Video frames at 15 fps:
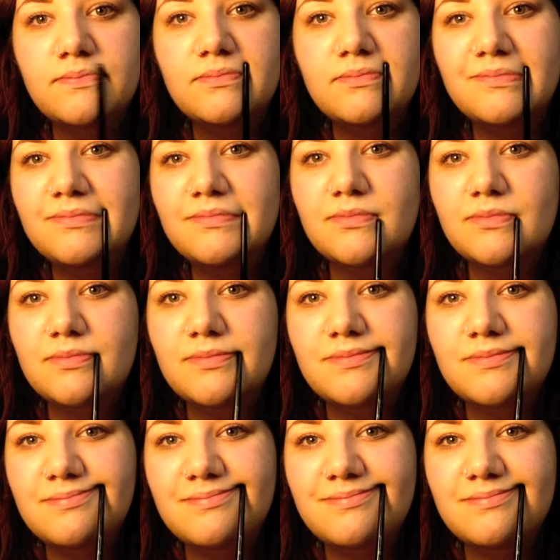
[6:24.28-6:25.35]

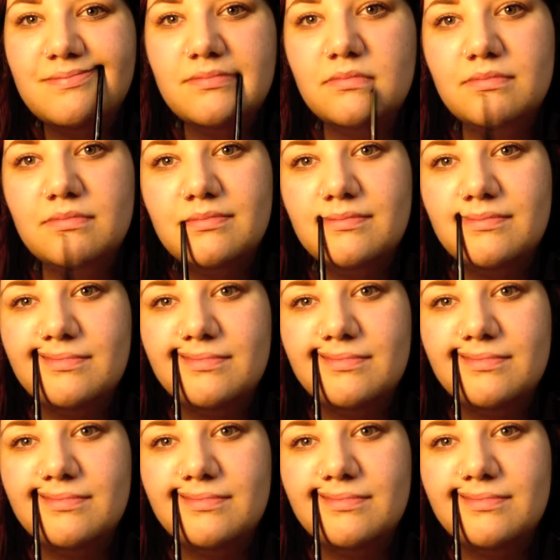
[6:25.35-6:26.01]
[no speech]